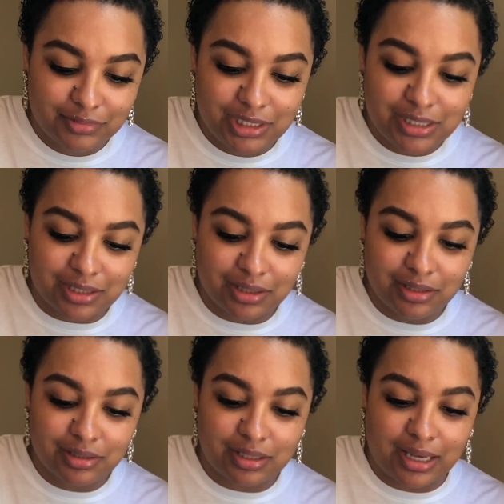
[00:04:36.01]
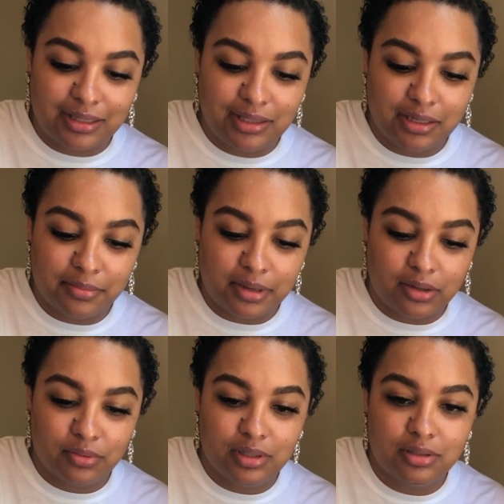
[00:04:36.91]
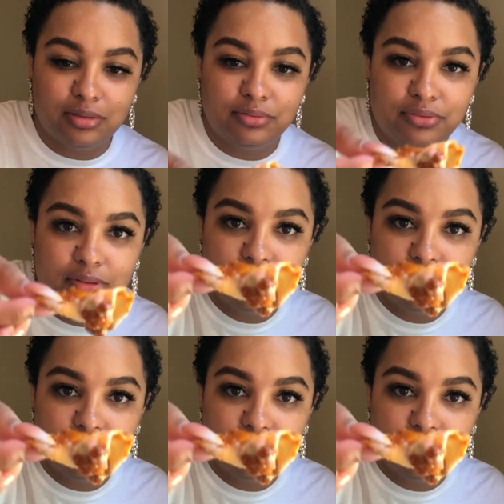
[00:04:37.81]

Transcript: Just look at the amount of